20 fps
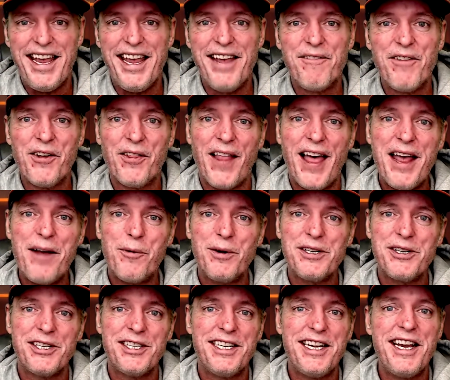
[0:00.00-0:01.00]
If you like
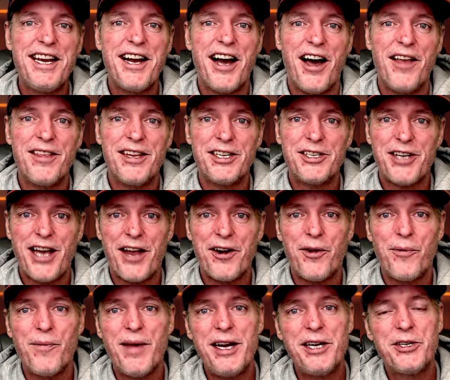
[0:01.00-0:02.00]
what you're seeing on this
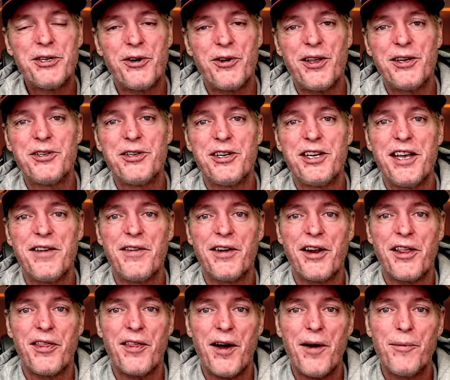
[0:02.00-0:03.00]
channel, make sure that you give it
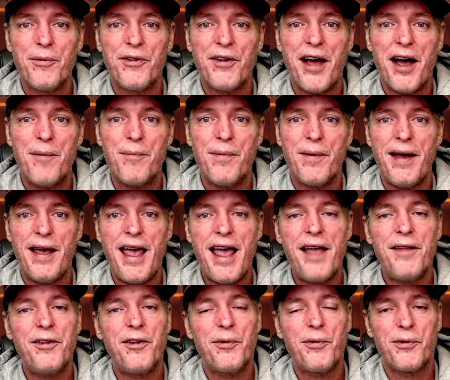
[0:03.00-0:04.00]
a thumbs up
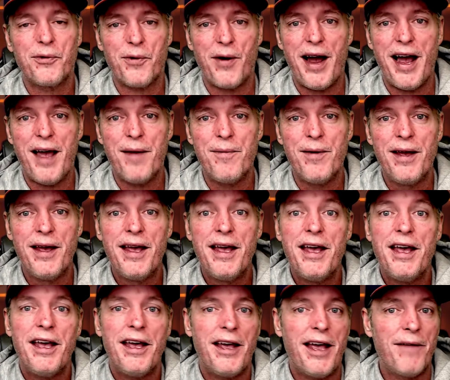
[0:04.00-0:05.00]
and subscribe.
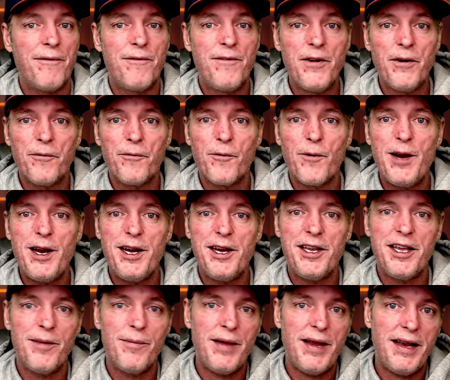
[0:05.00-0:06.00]
And feel free to
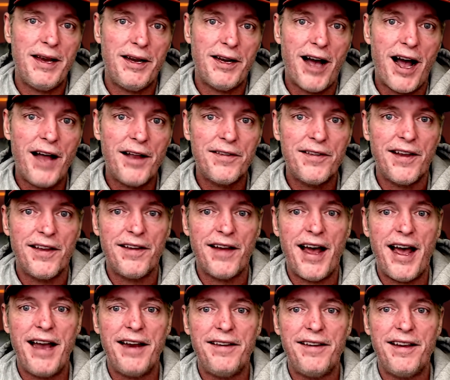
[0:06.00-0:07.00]
give me content
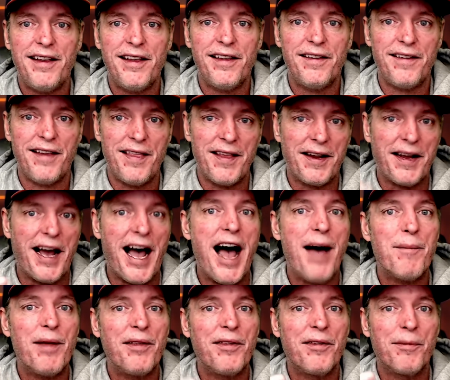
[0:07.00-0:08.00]
ideas in the
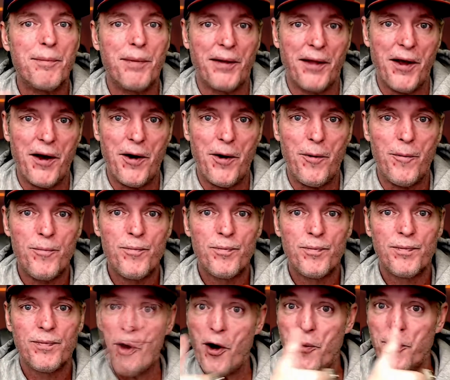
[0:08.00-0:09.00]
comments below.
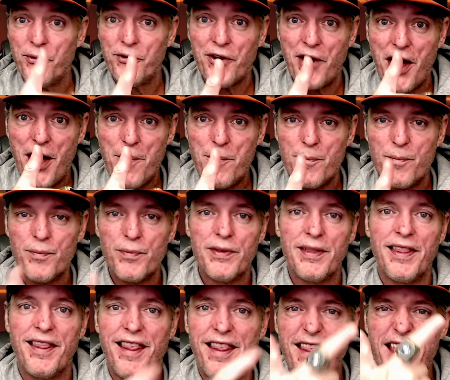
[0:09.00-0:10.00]
Thumbs up,
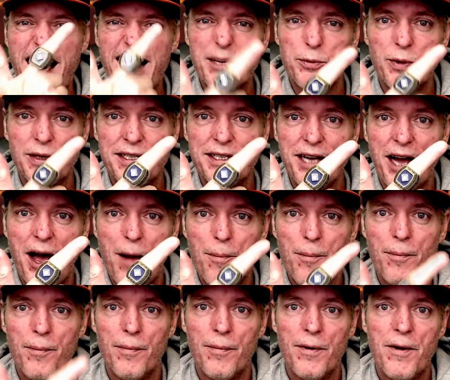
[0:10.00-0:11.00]
that's what's
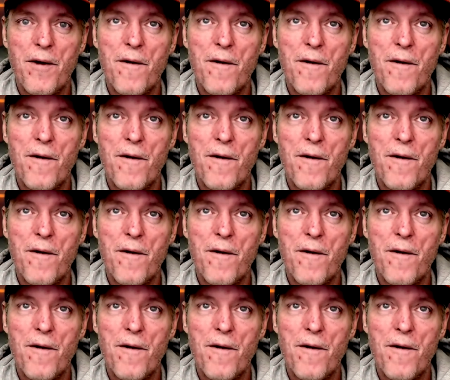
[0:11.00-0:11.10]
up.